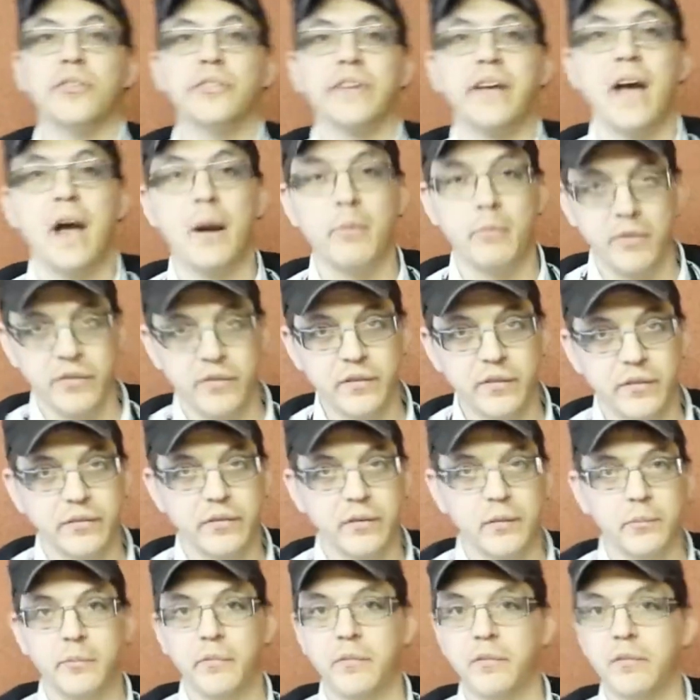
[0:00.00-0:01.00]
of camera
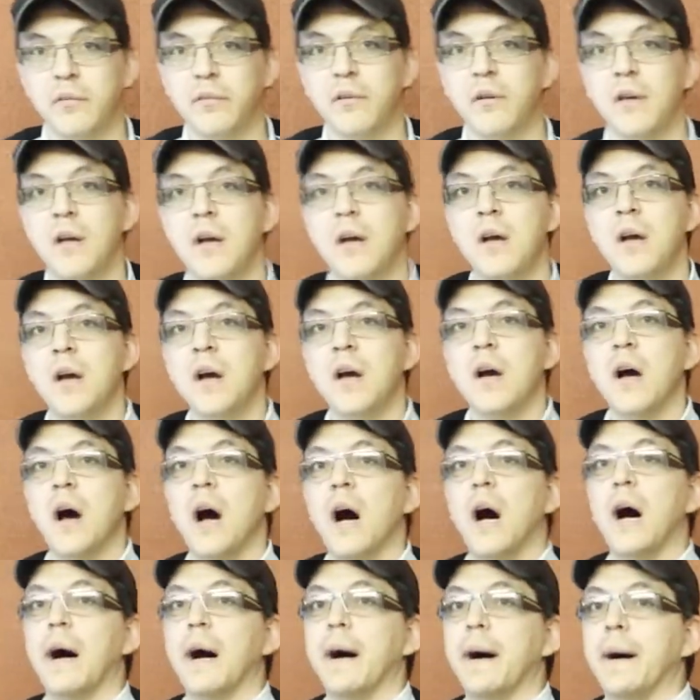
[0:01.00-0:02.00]
systems,
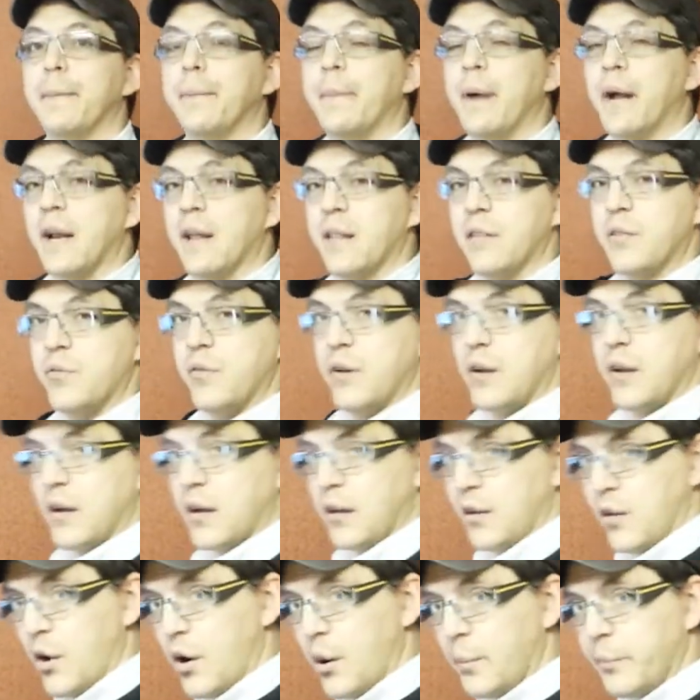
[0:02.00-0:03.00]
uh,
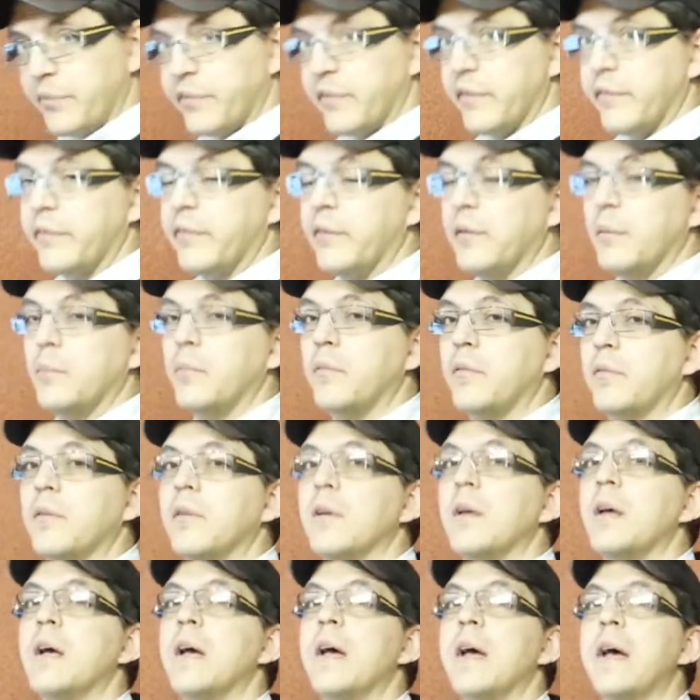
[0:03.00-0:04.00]
monitoring alarm
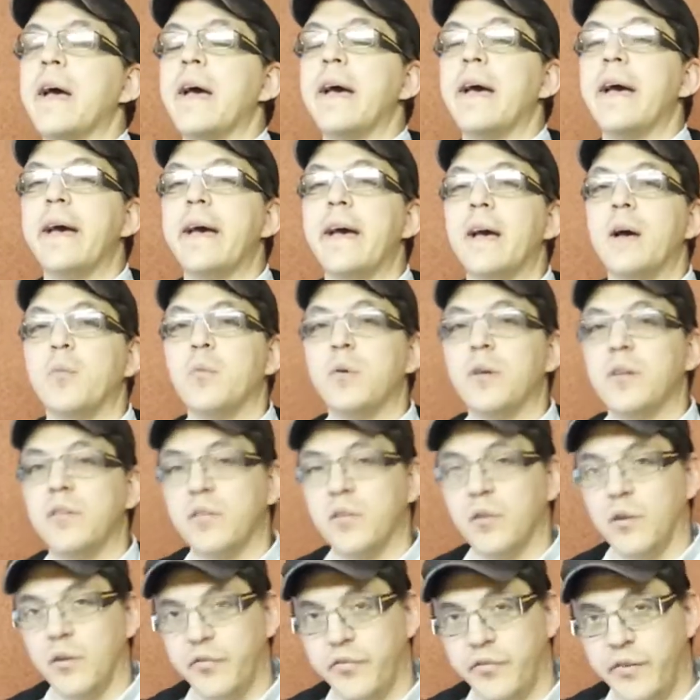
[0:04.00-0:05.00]
systems, and we
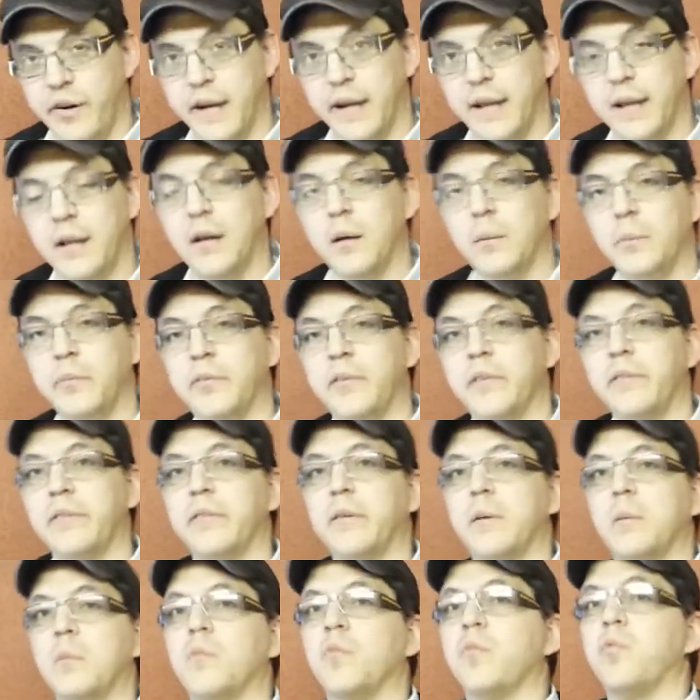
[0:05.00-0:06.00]
install fire alarm
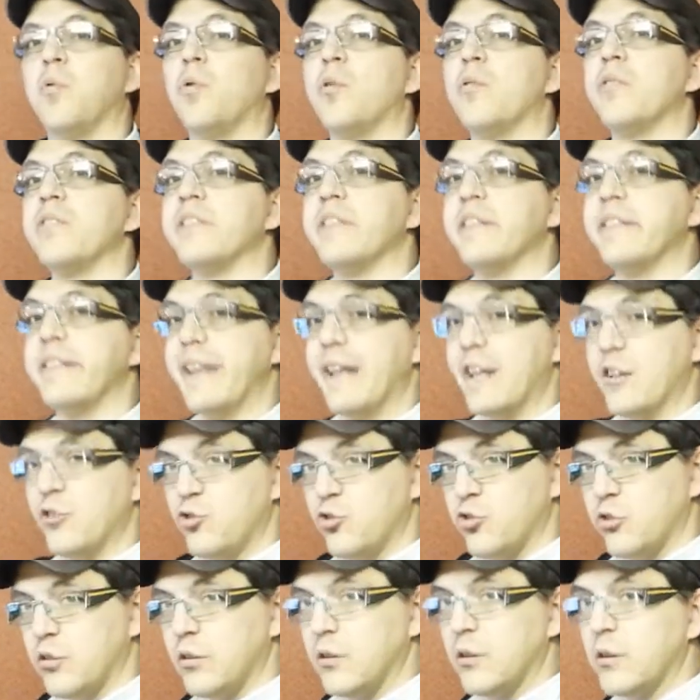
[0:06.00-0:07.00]
systems for
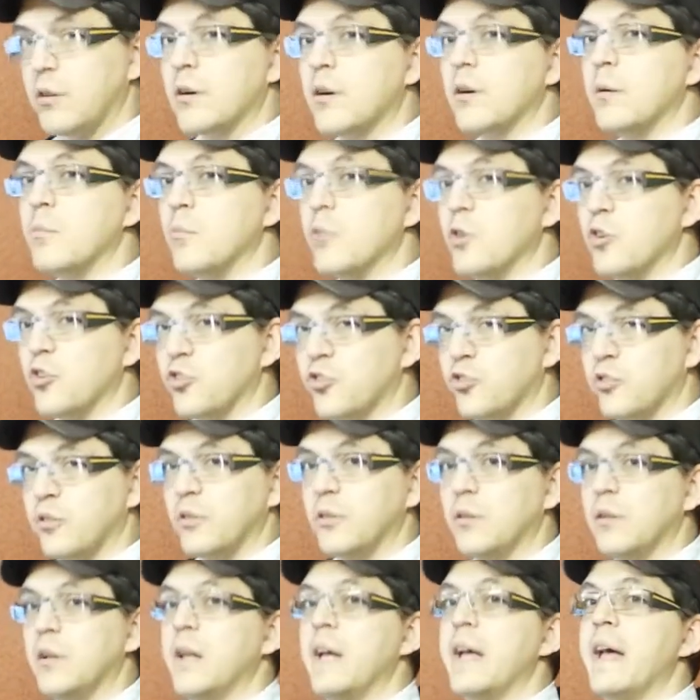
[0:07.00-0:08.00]
residential,
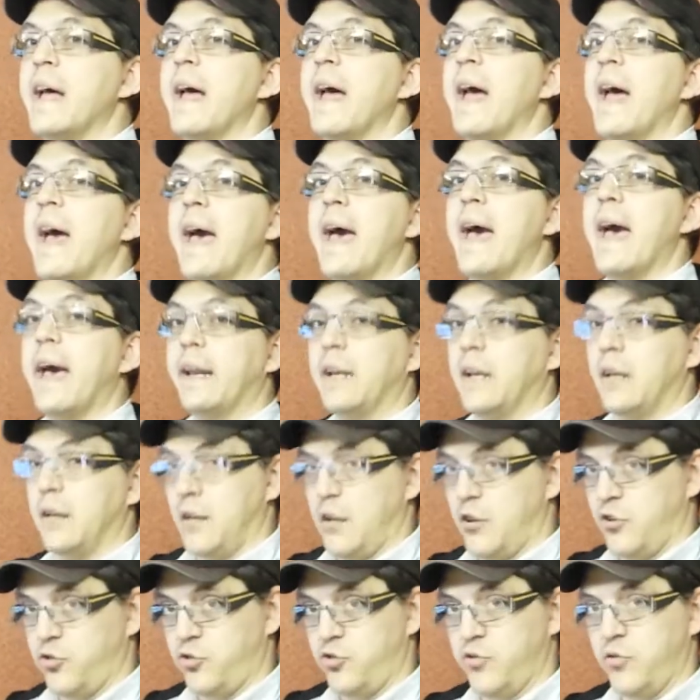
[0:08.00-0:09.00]
commercial, and
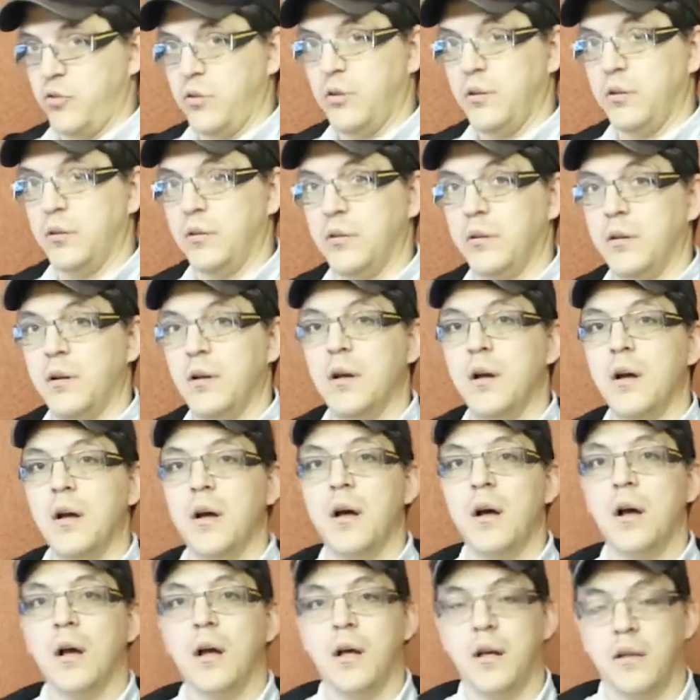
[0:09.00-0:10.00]
industrial
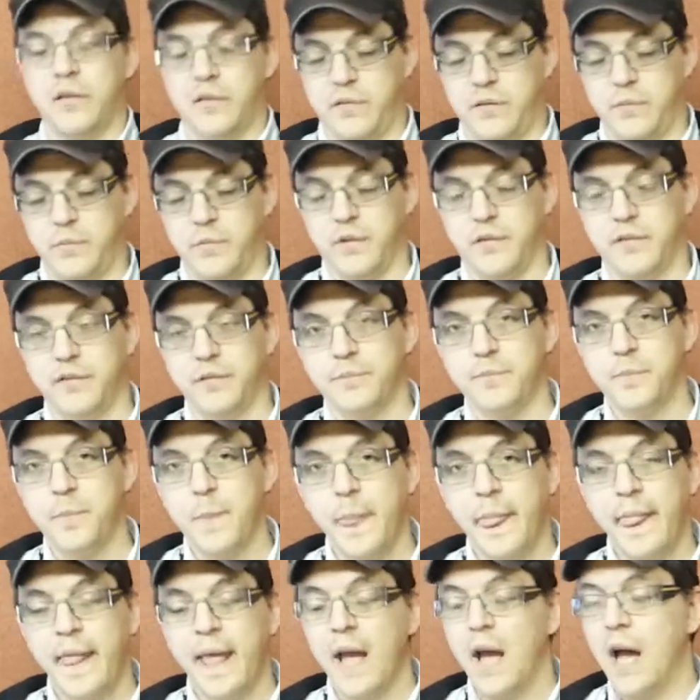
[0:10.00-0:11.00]
customers.
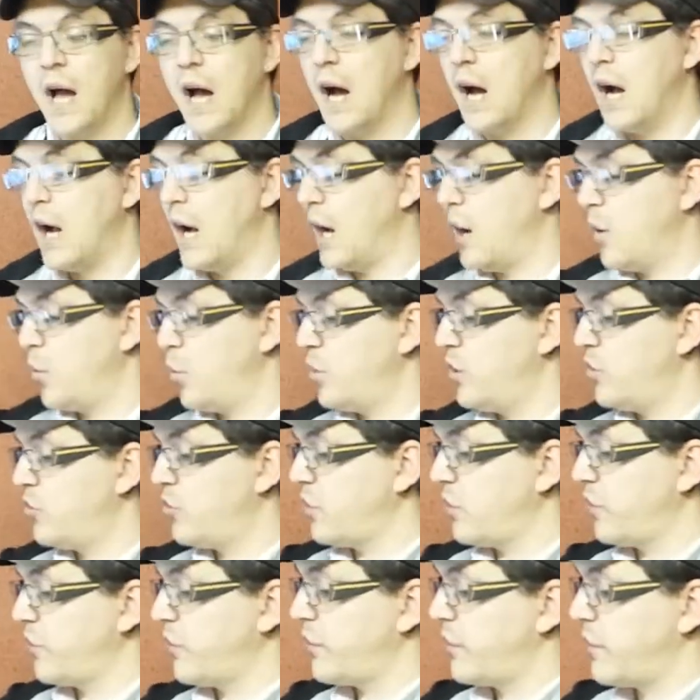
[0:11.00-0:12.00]
Uh, we
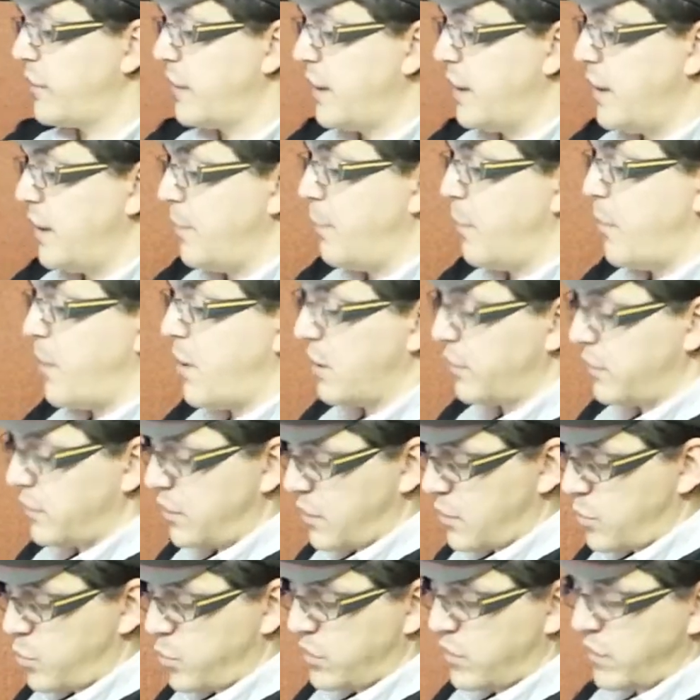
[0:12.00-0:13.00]
just uh,
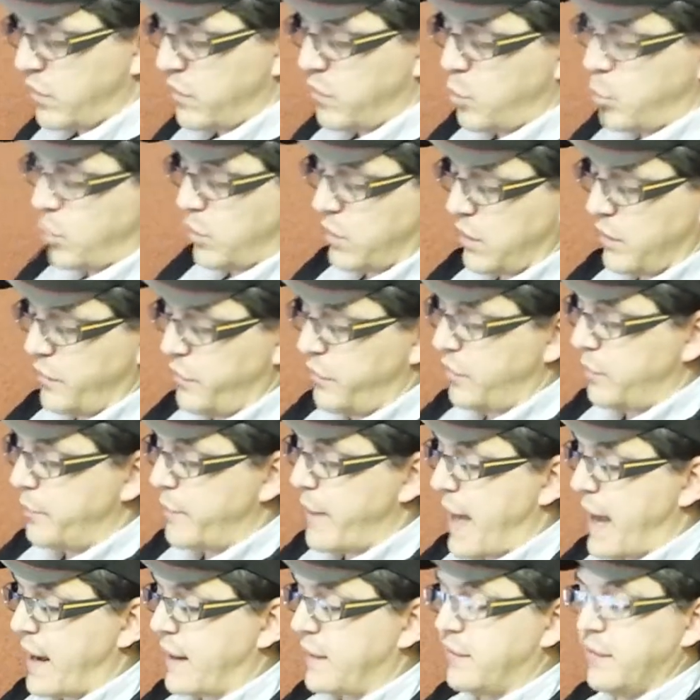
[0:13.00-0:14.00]
partnered with this wonderful
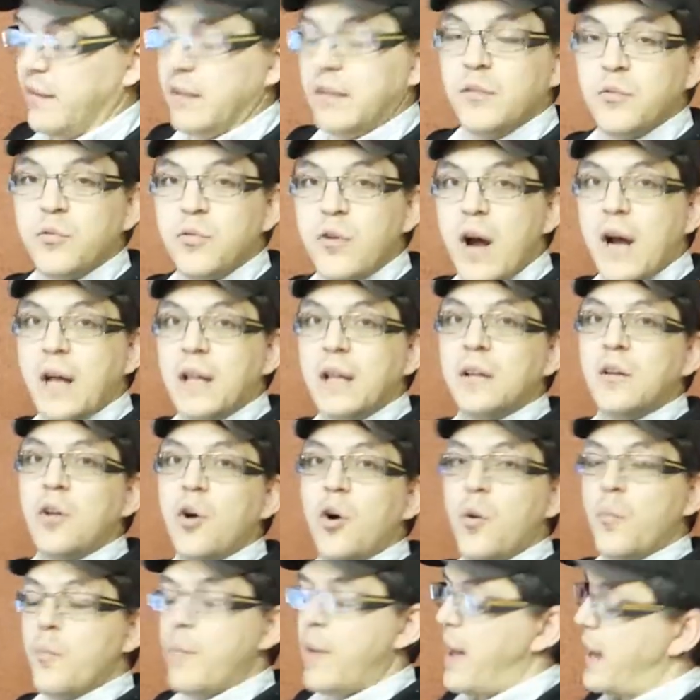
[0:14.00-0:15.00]
magazine, Rockland
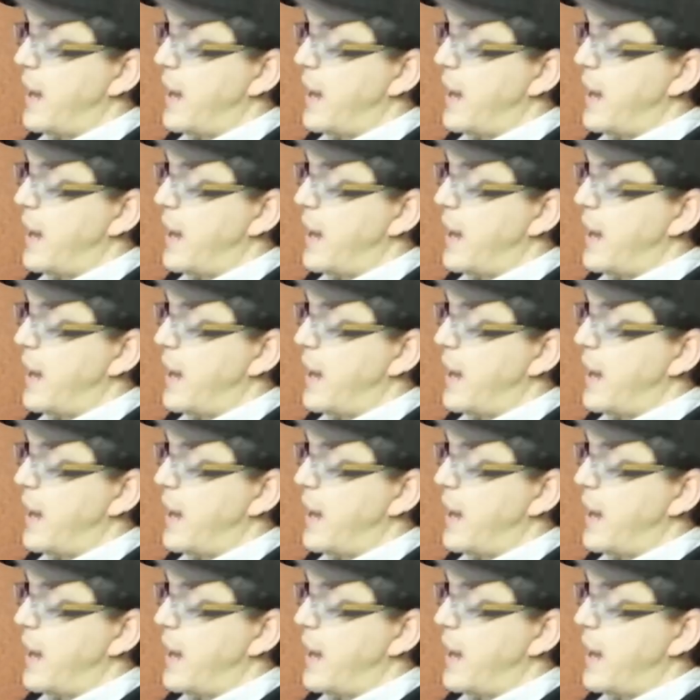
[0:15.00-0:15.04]
Home